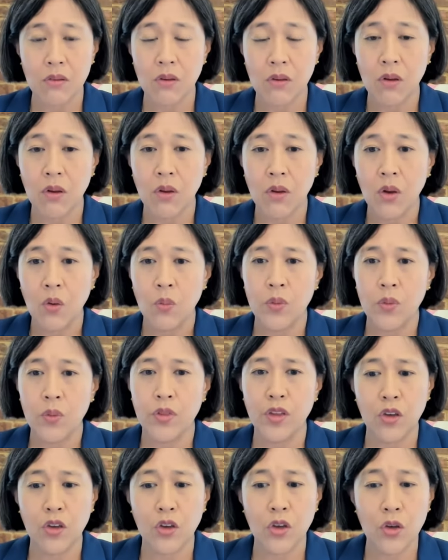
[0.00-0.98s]
with the
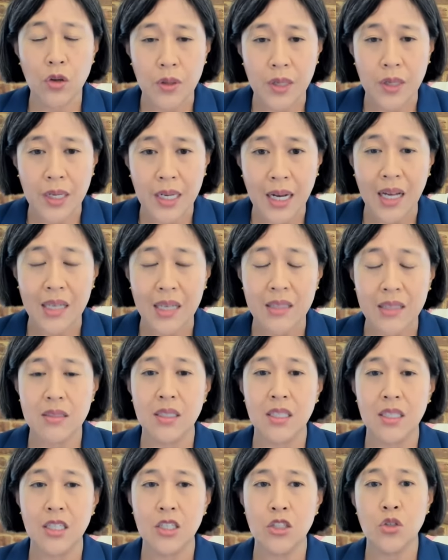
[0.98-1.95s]
curiosity
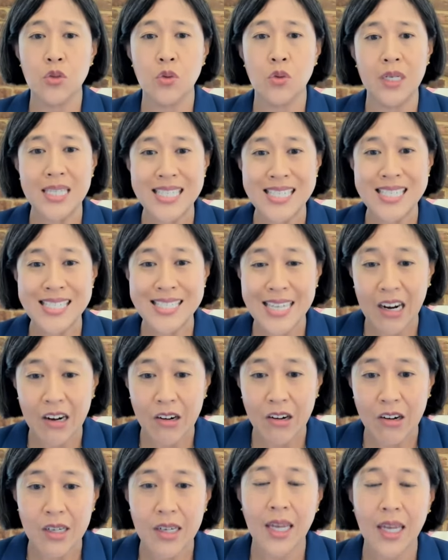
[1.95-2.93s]
to
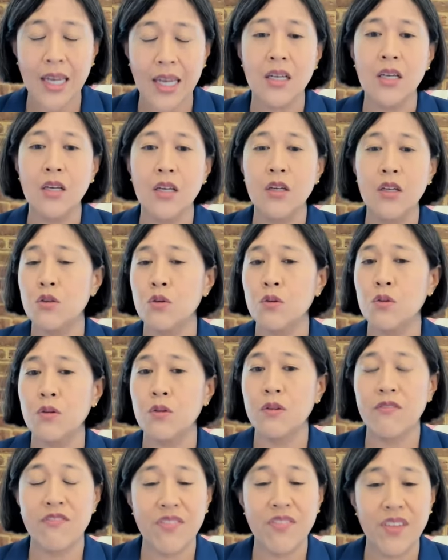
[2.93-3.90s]
interrogate, to
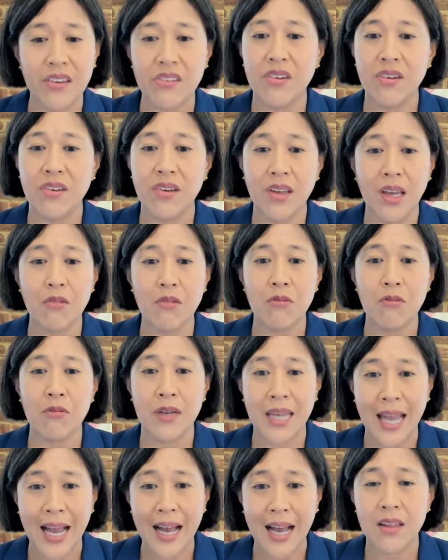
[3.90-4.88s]
investigate
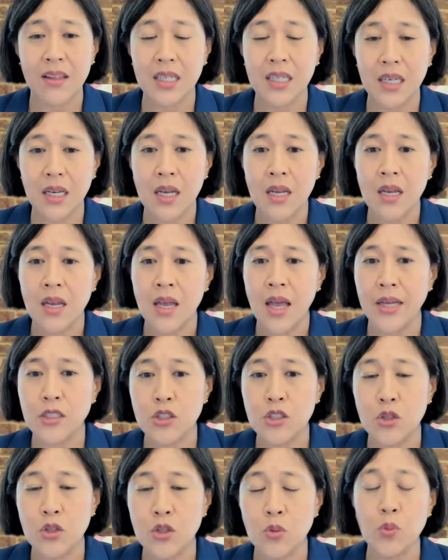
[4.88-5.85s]
reality, and to
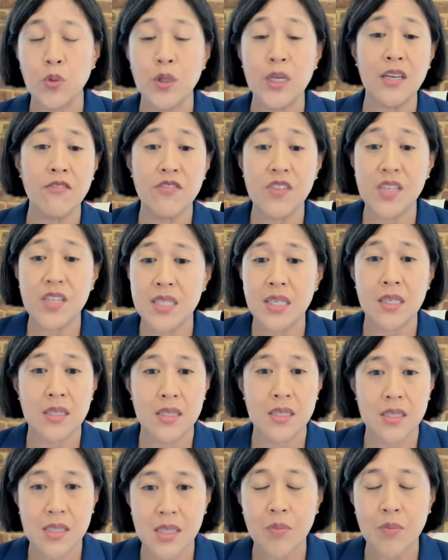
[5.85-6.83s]
revisit
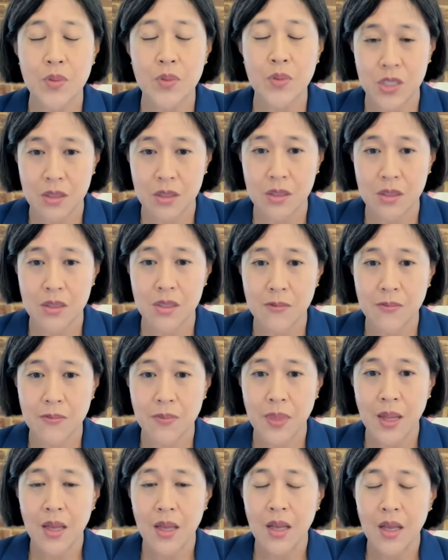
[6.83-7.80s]
assumptions,
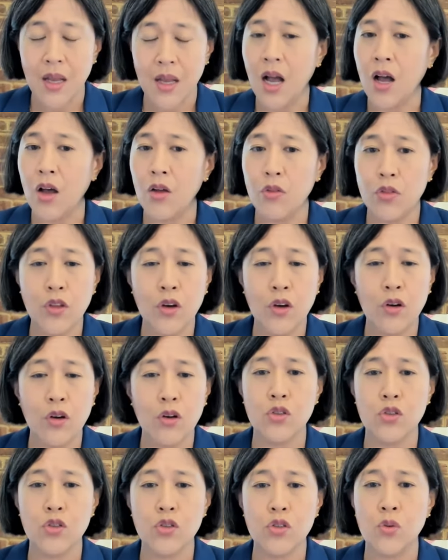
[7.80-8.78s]
uh, those
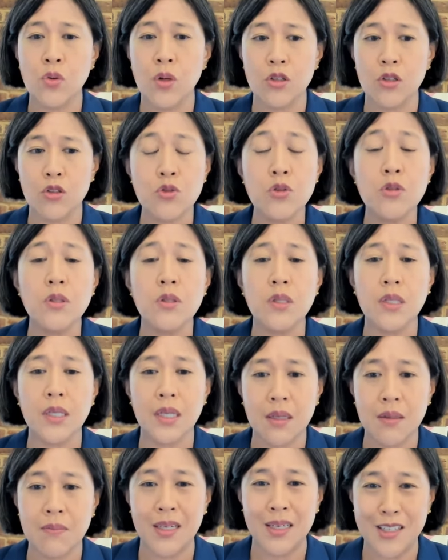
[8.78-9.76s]
who are truly
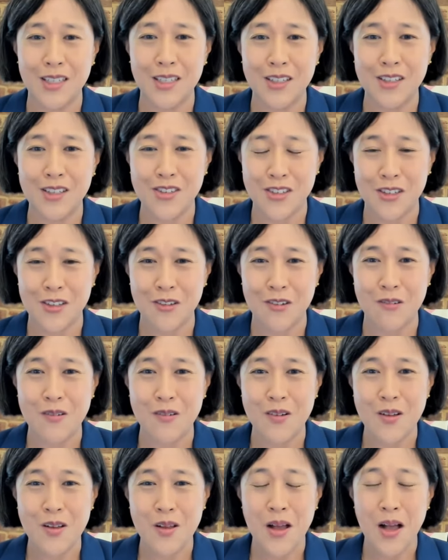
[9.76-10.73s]
committed to
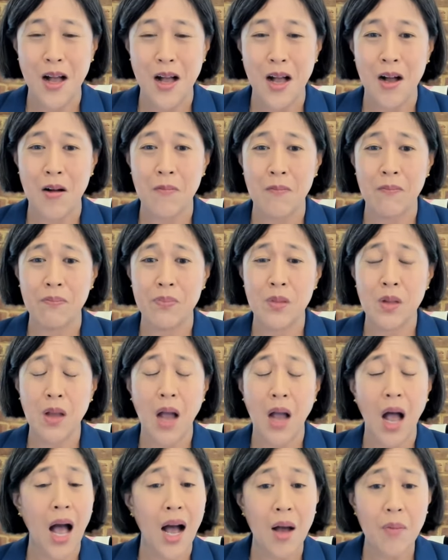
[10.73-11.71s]
um,
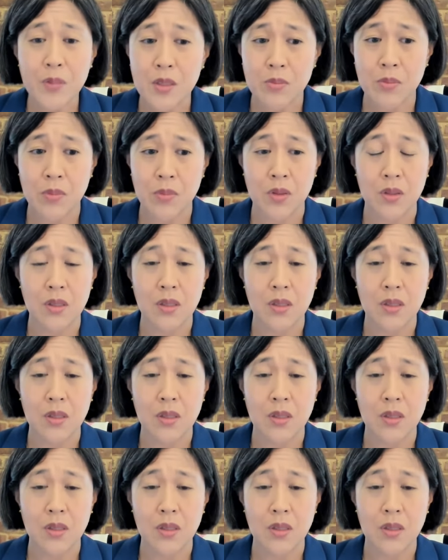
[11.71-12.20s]
optimal